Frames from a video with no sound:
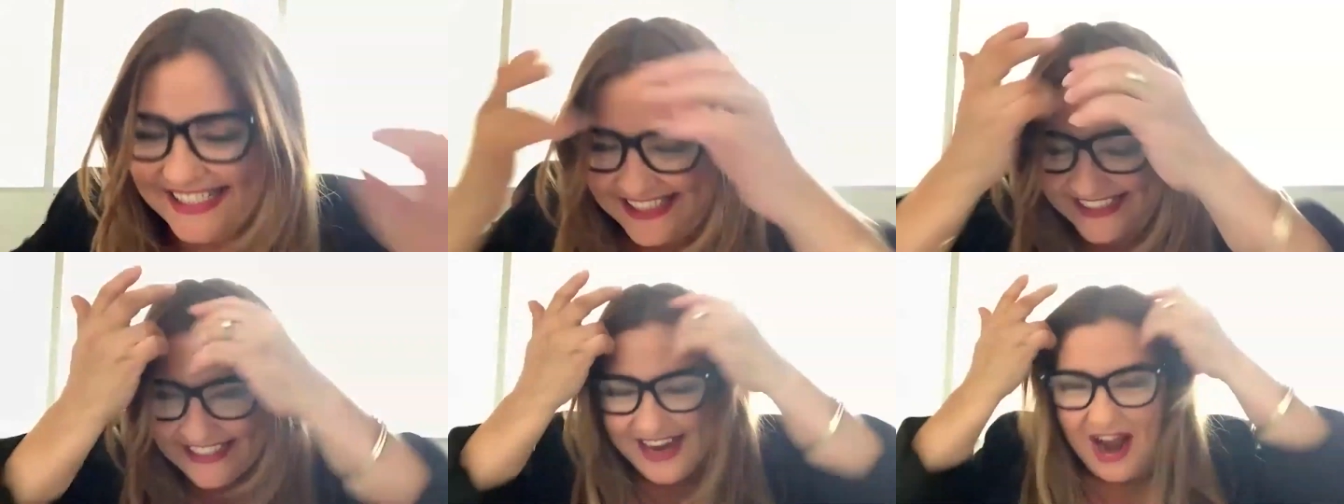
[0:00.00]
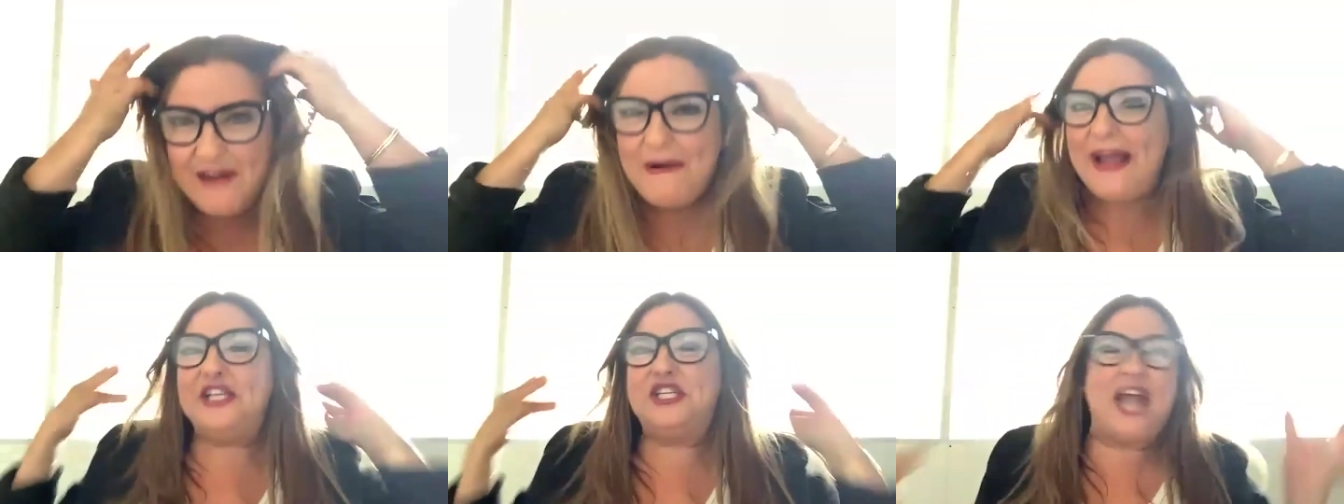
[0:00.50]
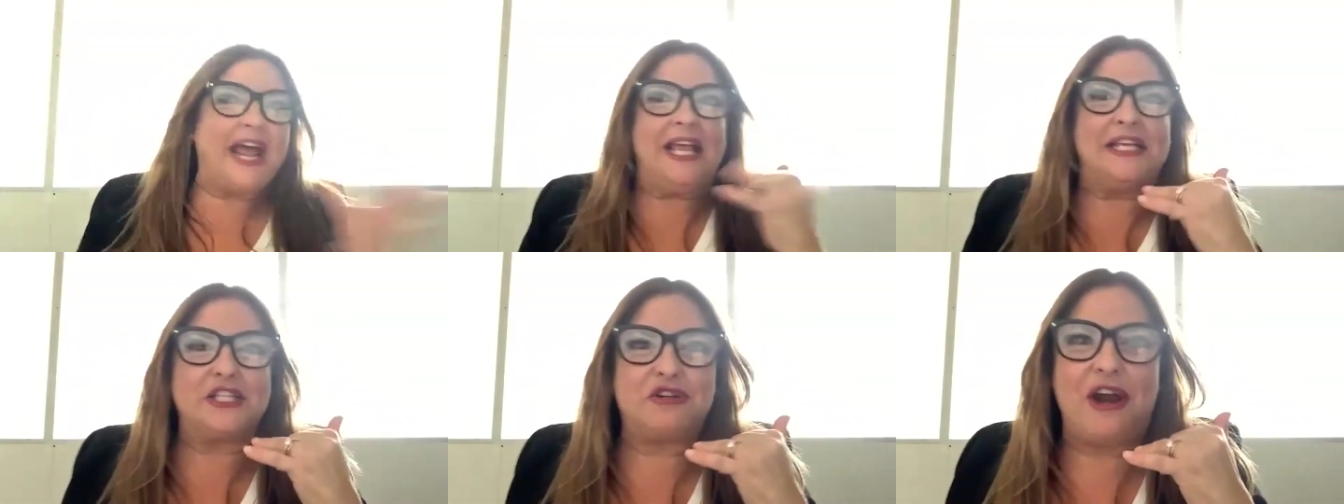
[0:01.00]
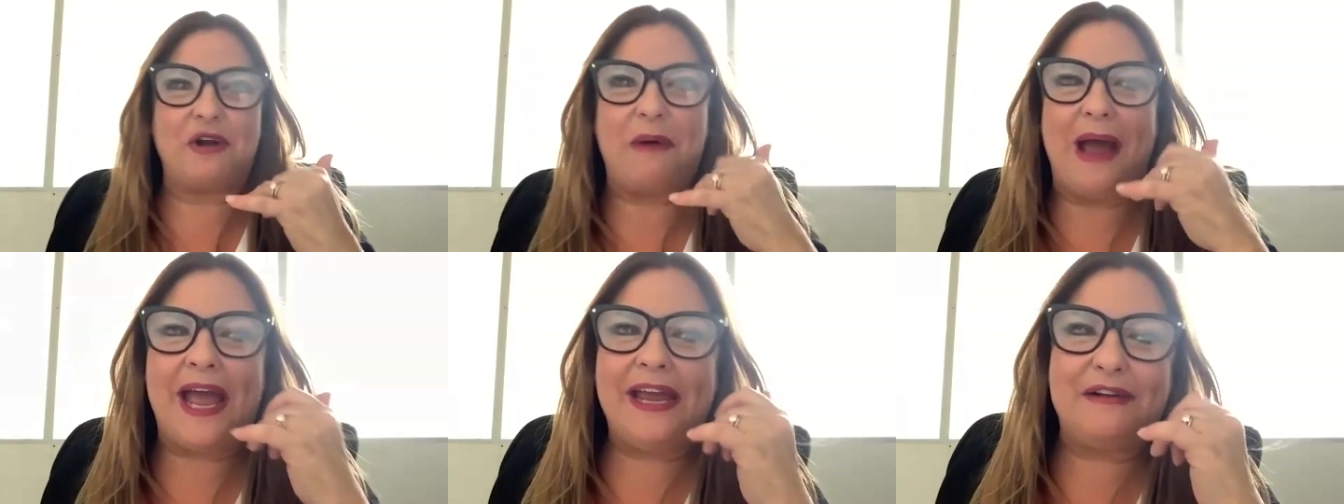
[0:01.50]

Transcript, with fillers: And I rang Jackie straight away.